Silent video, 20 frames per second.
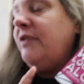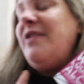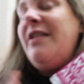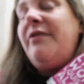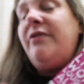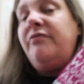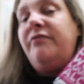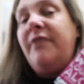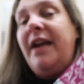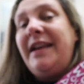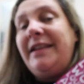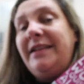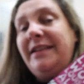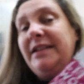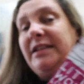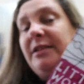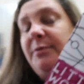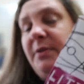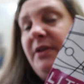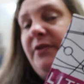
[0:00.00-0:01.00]
I've never read
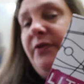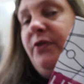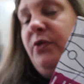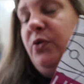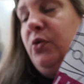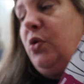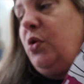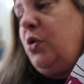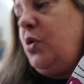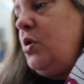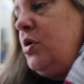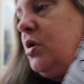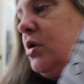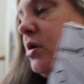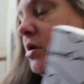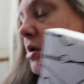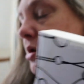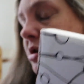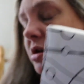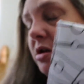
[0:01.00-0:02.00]
this before.
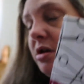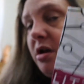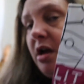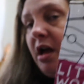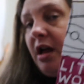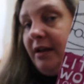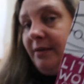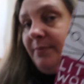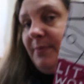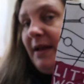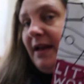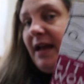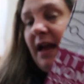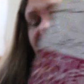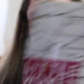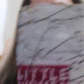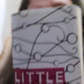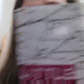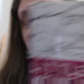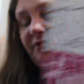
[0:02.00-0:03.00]
I'll admit
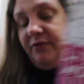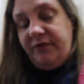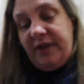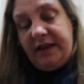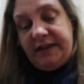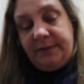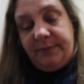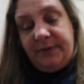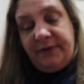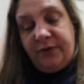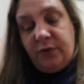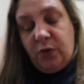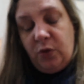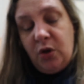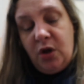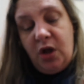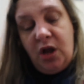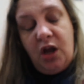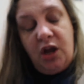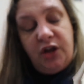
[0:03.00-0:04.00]
I've never read it
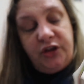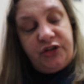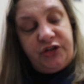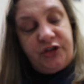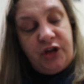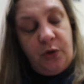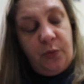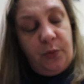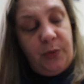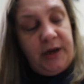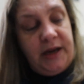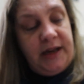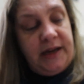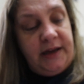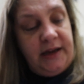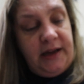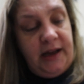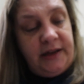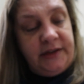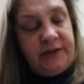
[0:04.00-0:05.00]
before. So when
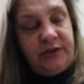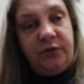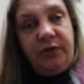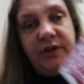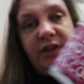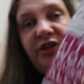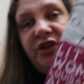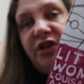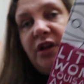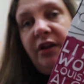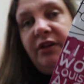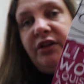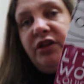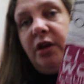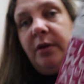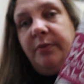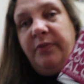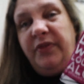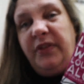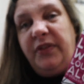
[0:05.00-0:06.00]
I saw it in the charity
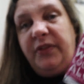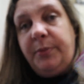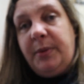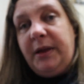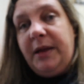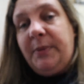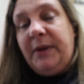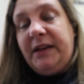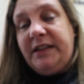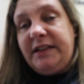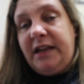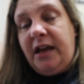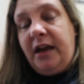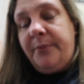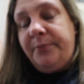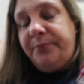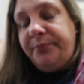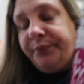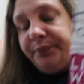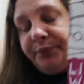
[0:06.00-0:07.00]
shop, 50p, I picked it
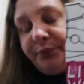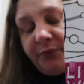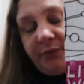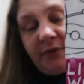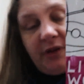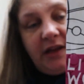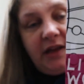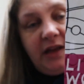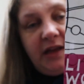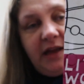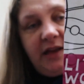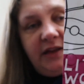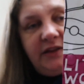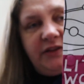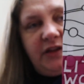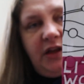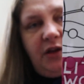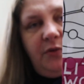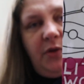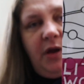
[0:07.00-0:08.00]
up.
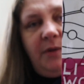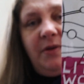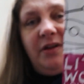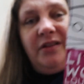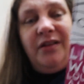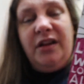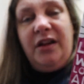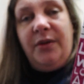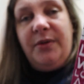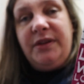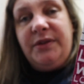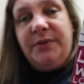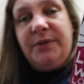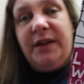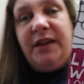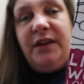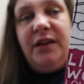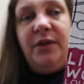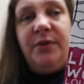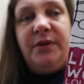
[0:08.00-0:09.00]
So I'm not going to go into
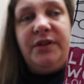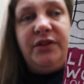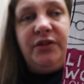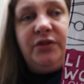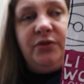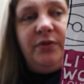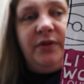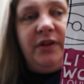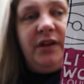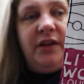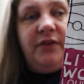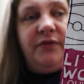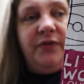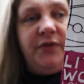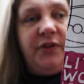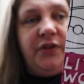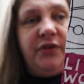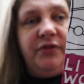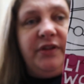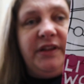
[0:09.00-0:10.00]
it. You know, it's the story
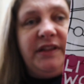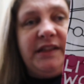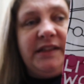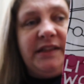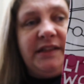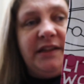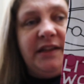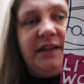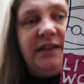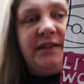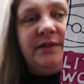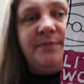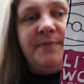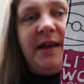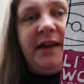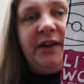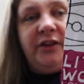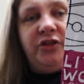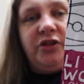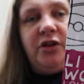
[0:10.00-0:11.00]
of the three sisters,
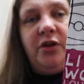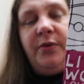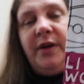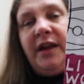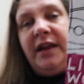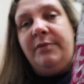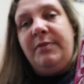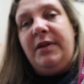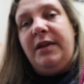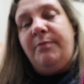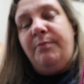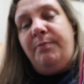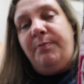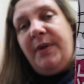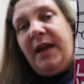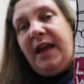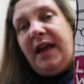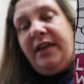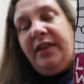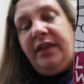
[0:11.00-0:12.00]
Meg, Jo, Amy and
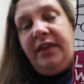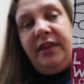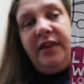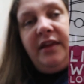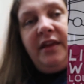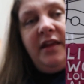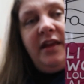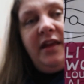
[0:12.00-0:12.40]
Beth.